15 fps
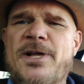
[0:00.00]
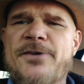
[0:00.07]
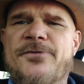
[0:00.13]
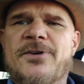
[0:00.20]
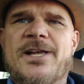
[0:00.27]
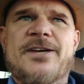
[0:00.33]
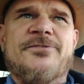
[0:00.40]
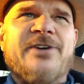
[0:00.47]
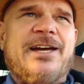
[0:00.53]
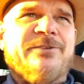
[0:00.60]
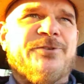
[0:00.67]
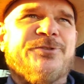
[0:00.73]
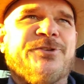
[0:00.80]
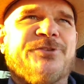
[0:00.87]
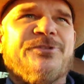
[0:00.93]
play for like five
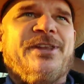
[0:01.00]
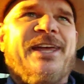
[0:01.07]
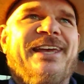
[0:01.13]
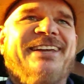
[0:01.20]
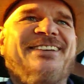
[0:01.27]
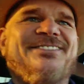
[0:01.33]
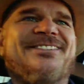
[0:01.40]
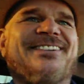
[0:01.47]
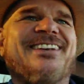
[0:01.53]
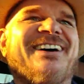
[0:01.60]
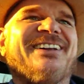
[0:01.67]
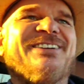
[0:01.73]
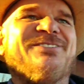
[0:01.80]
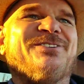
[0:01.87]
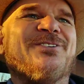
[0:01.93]
or six days and
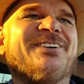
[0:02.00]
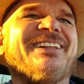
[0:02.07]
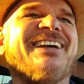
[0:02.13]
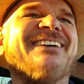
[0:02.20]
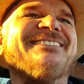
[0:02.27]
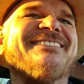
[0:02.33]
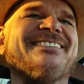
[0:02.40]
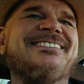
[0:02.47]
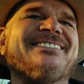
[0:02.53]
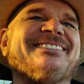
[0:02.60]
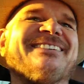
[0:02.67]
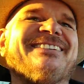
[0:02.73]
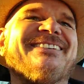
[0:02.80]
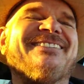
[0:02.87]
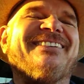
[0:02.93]
not even realize it.
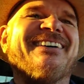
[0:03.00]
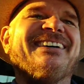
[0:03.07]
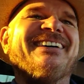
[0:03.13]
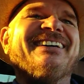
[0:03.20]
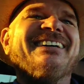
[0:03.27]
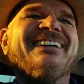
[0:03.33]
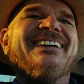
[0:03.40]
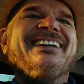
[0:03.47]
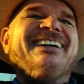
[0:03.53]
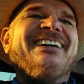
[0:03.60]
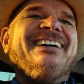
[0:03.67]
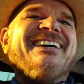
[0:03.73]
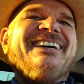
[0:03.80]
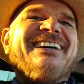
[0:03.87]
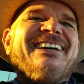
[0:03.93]
So uh,
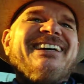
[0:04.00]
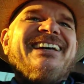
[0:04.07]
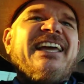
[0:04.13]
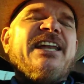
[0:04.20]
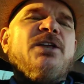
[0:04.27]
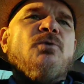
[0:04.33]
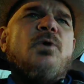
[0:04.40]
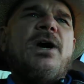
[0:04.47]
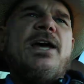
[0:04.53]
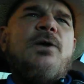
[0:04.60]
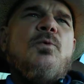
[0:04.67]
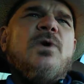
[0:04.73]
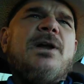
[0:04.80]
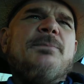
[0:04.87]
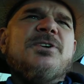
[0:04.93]
anyway,
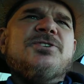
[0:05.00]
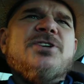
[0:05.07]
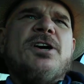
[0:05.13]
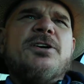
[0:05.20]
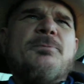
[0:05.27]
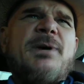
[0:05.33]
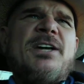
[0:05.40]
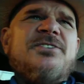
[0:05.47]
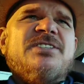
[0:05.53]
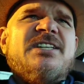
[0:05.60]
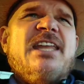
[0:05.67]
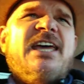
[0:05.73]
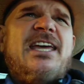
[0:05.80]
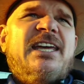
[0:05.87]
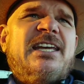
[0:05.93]
what I'm going to talk about
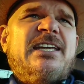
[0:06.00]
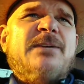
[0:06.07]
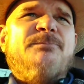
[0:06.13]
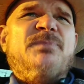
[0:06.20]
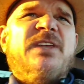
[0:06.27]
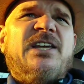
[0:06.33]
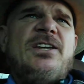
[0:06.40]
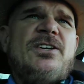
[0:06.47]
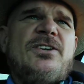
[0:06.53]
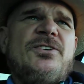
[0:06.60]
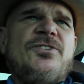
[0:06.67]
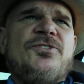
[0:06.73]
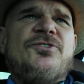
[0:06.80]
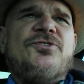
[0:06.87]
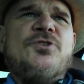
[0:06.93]
today
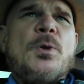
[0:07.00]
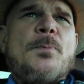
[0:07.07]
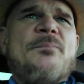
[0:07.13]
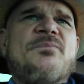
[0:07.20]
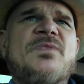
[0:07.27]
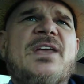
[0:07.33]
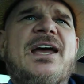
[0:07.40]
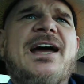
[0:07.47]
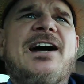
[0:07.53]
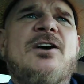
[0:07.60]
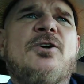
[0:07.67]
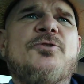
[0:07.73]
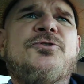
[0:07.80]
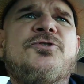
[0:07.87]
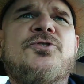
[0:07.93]
is
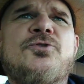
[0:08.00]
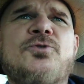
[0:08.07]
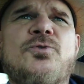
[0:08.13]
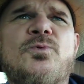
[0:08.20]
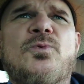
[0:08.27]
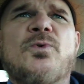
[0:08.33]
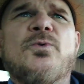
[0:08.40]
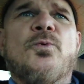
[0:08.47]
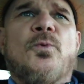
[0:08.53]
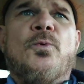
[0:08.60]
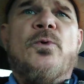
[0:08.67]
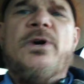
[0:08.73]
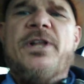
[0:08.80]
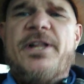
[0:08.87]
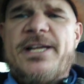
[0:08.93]
how to
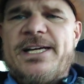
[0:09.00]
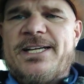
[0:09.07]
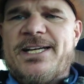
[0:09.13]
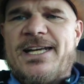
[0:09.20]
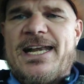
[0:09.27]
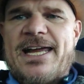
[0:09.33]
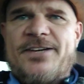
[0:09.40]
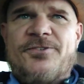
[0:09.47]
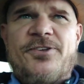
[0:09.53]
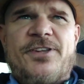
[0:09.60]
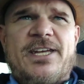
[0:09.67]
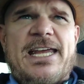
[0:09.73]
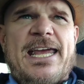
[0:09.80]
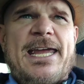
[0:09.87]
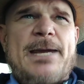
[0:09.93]
really connect to
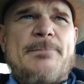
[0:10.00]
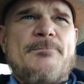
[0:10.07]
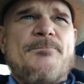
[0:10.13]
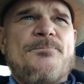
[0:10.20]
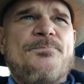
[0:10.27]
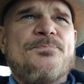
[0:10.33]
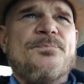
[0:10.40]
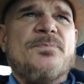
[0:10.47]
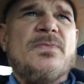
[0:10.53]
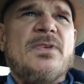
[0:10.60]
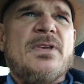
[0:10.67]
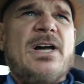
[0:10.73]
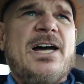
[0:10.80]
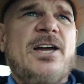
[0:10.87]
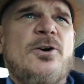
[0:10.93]
the game.
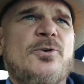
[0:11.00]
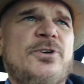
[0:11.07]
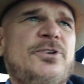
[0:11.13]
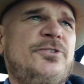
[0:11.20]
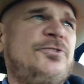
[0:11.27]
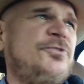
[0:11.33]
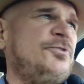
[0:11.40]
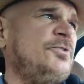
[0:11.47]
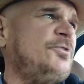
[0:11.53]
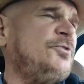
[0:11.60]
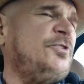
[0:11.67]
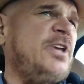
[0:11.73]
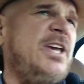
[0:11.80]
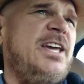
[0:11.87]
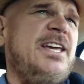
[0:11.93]
I always
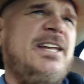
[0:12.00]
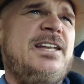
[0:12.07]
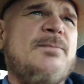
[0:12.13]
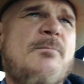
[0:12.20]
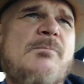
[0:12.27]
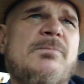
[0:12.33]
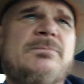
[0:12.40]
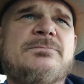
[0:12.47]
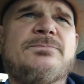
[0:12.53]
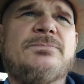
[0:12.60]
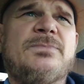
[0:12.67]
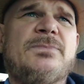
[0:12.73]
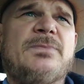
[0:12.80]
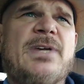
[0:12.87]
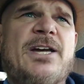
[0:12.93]
said,
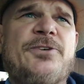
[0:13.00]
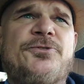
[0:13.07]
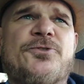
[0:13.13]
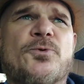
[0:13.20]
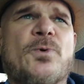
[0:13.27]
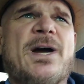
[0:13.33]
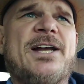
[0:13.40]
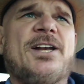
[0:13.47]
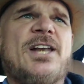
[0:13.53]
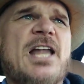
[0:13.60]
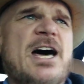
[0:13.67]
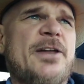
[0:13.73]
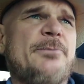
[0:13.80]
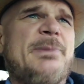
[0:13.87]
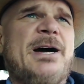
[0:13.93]
I used to write a
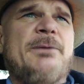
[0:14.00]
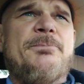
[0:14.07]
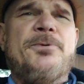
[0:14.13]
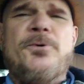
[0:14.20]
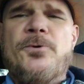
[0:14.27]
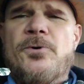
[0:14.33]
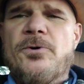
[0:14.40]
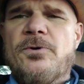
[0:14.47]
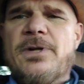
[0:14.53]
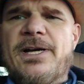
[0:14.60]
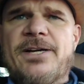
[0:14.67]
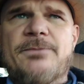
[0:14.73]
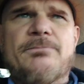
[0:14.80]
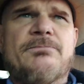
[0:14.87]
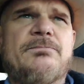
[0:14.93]
lot about pool
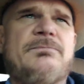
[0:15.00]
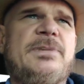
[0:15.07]
like